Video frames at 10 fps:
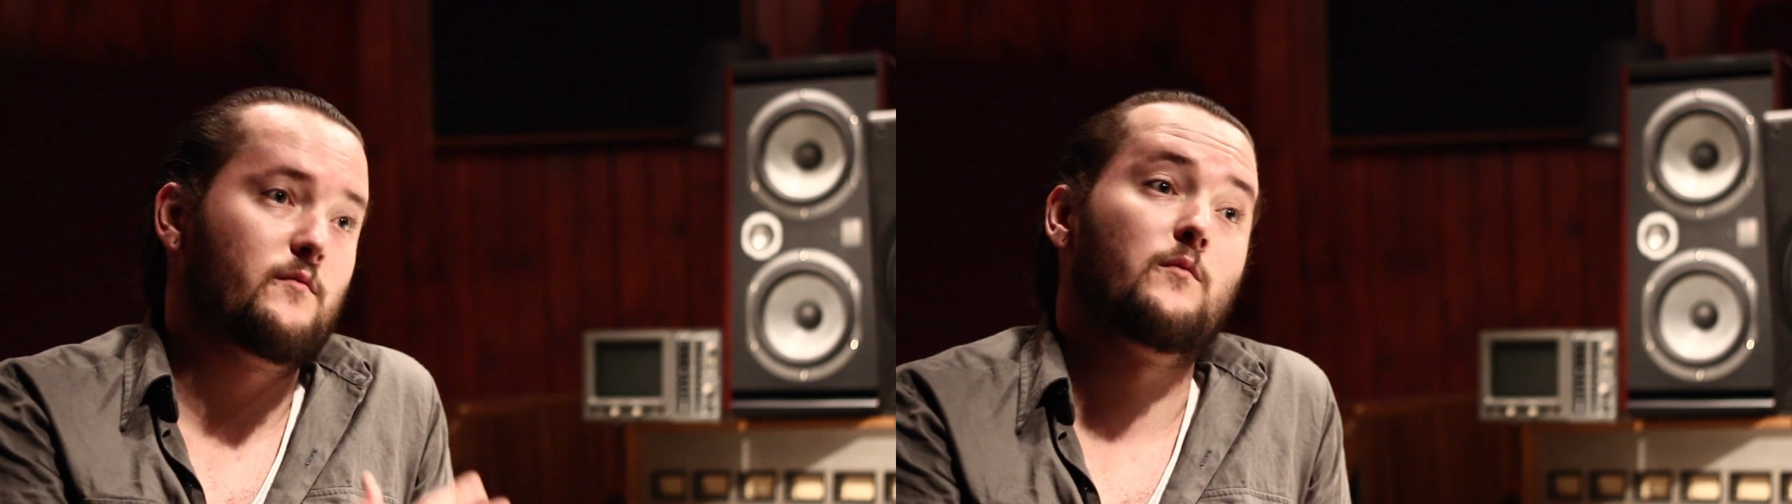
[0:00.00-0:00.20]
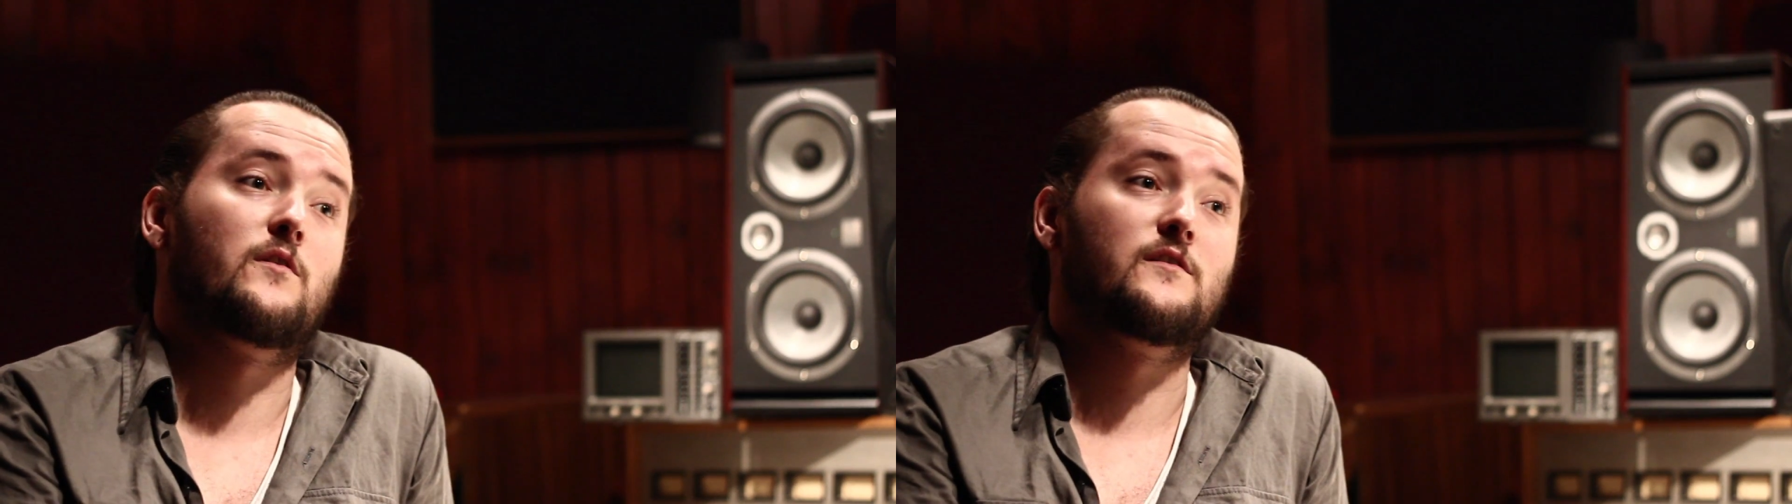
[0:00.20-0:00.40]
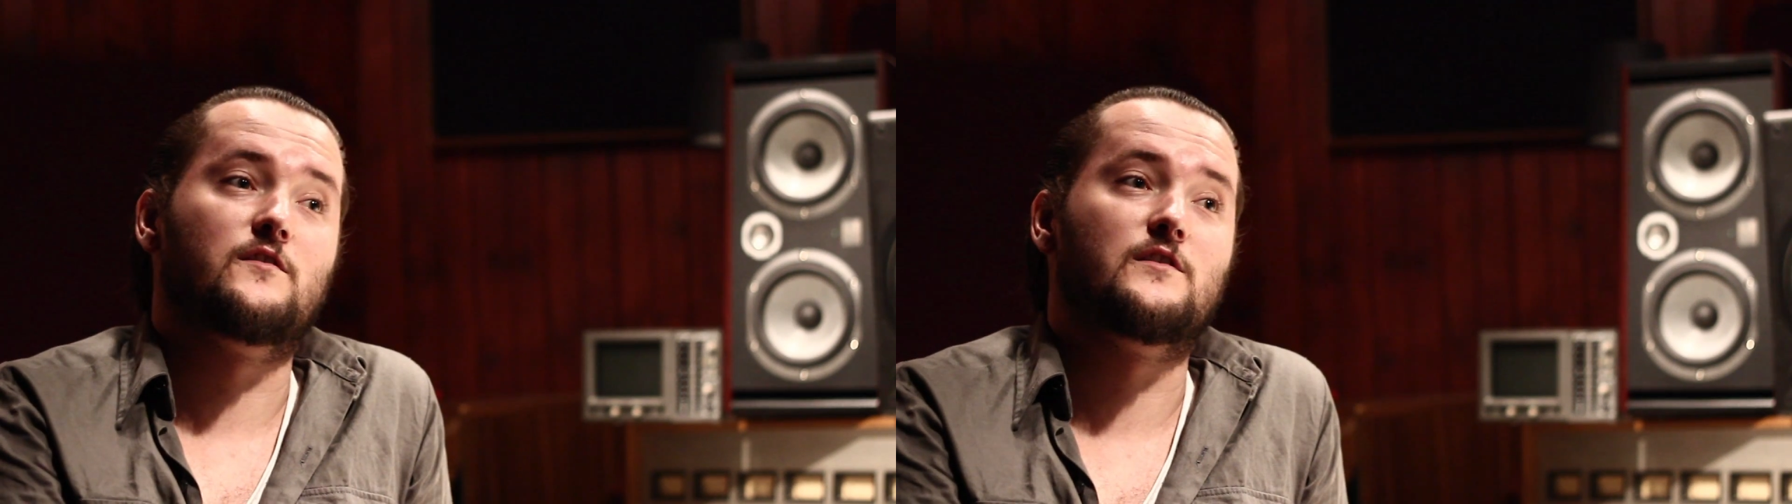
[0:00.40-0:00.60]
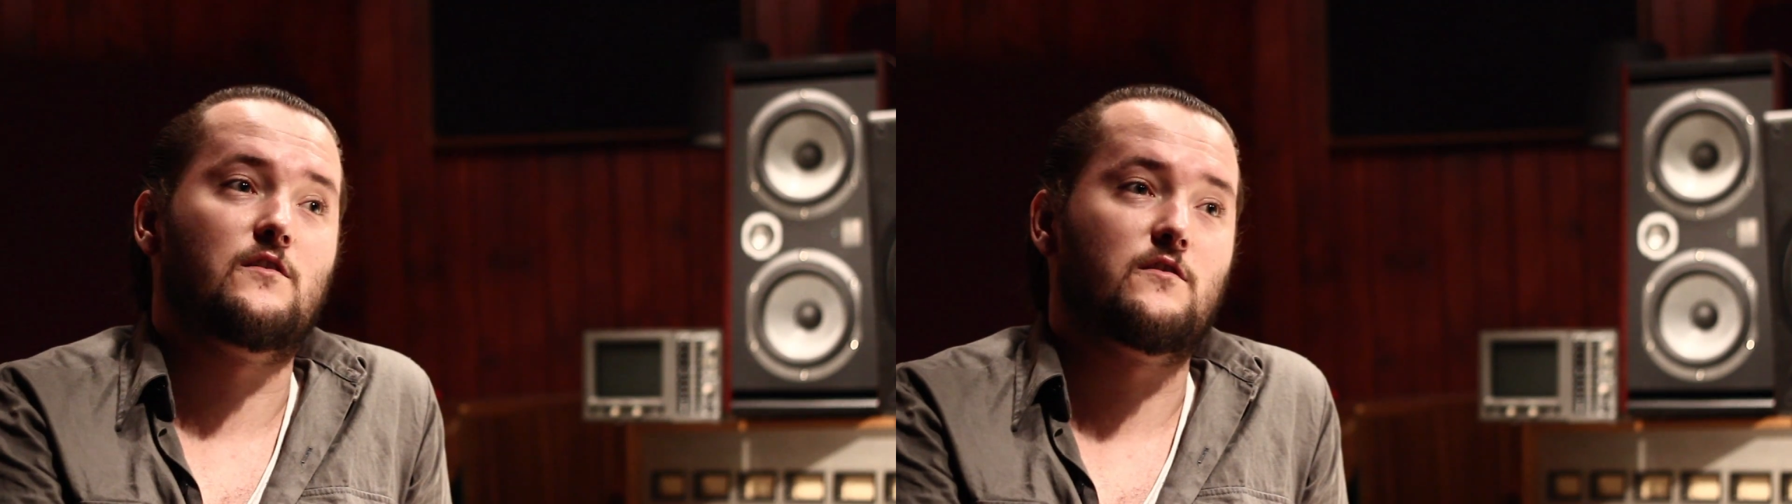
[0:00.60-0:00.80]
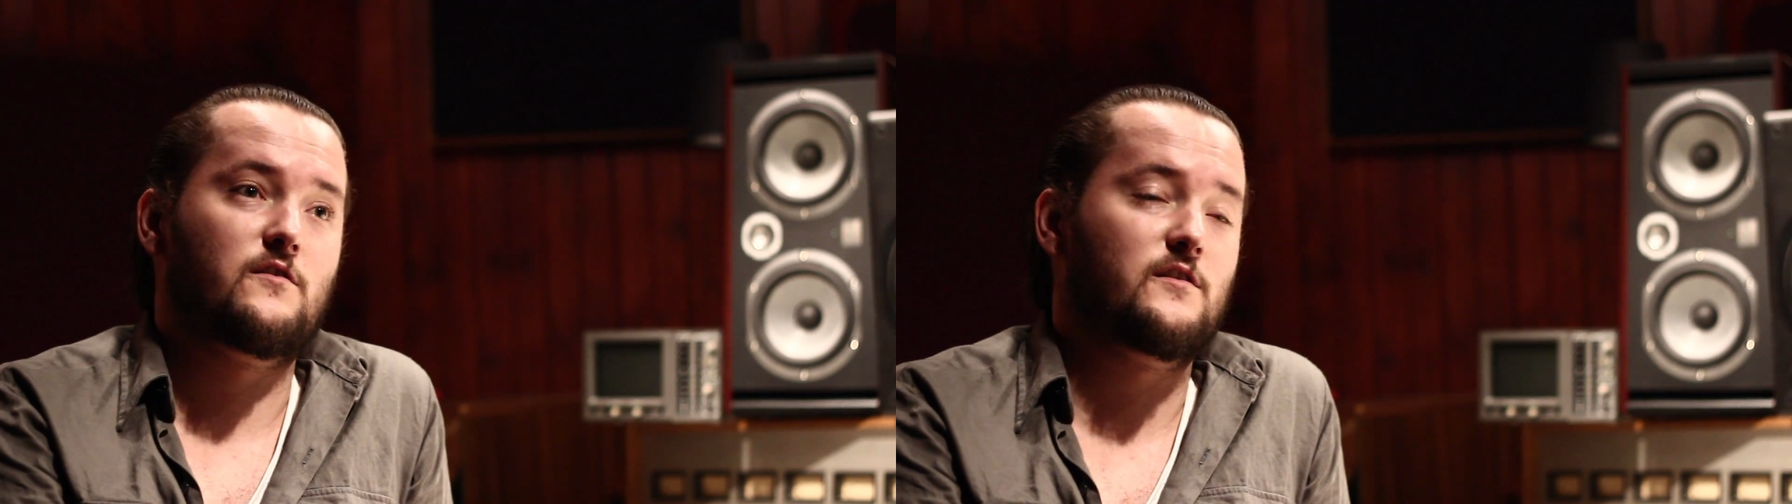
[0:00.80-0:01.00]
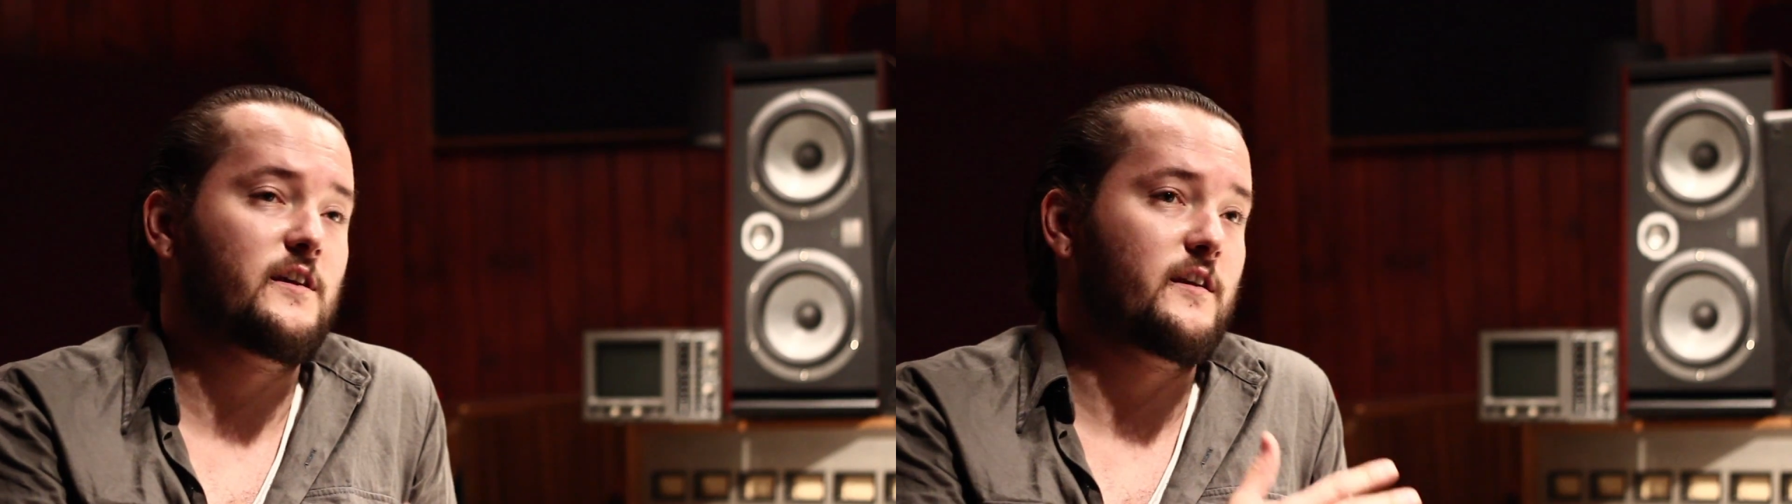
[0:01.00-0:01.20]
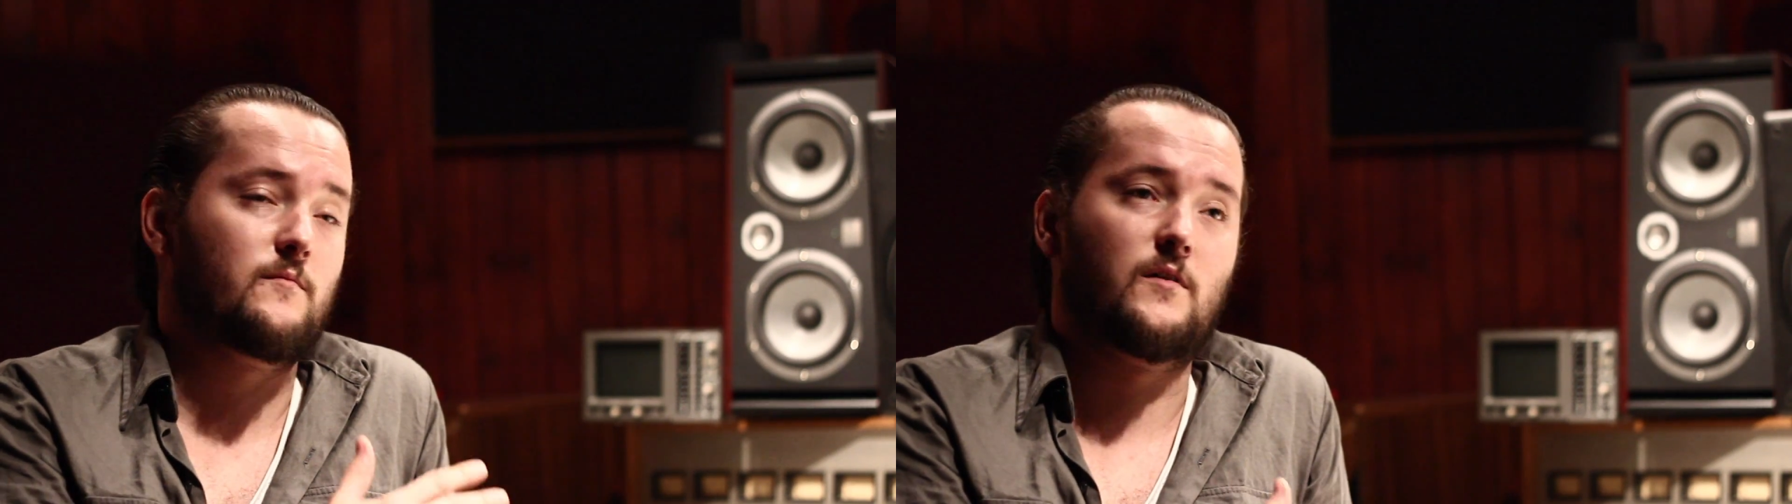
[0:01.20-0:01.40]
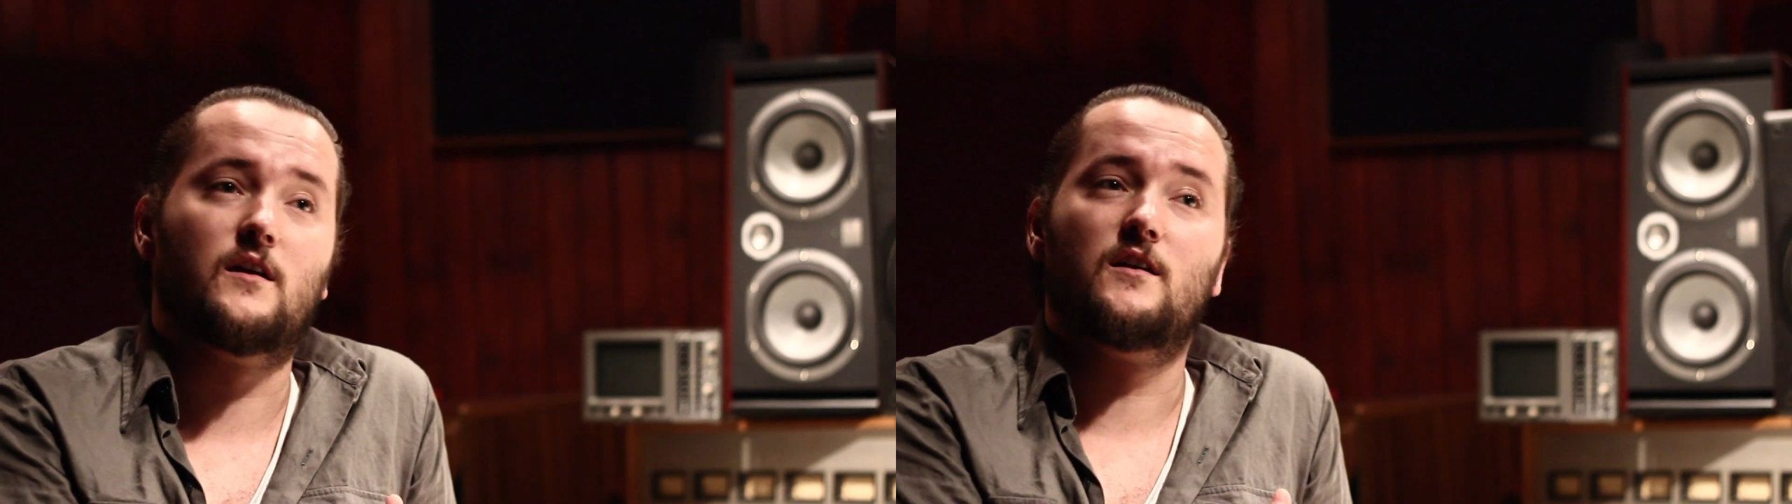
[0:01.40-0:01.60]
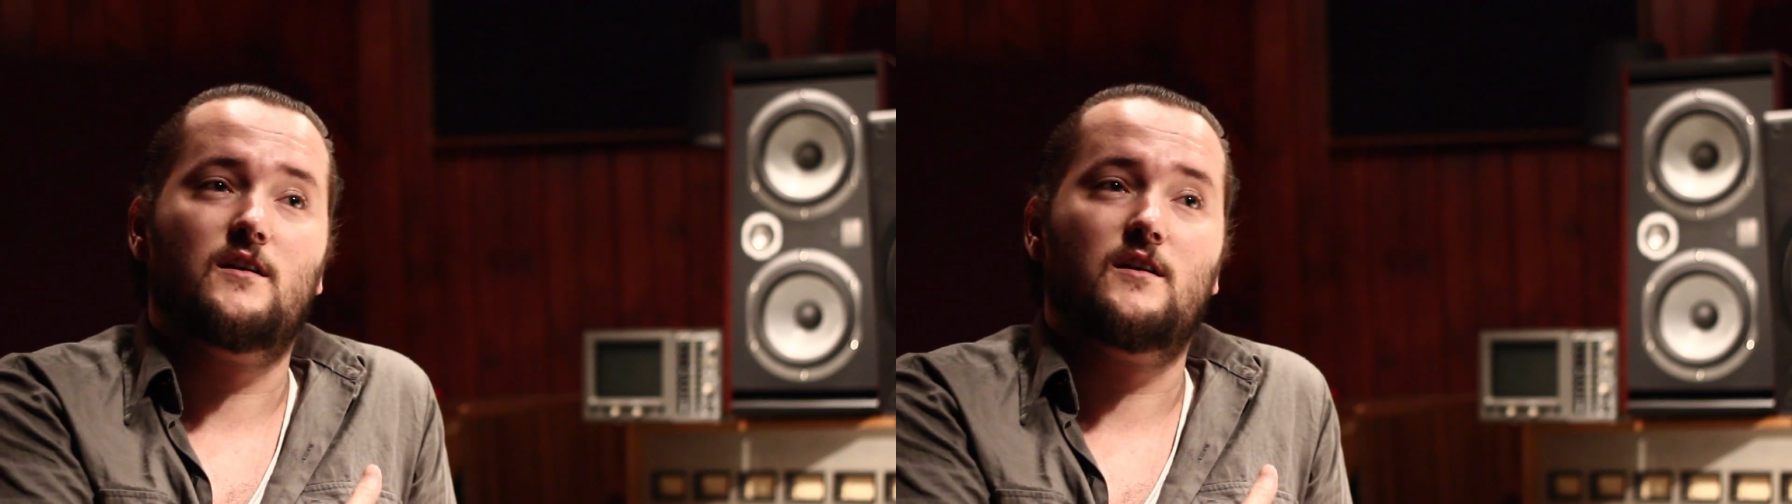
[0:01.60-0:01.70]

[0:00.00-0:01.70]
we want to do this on the third day, and I'm like,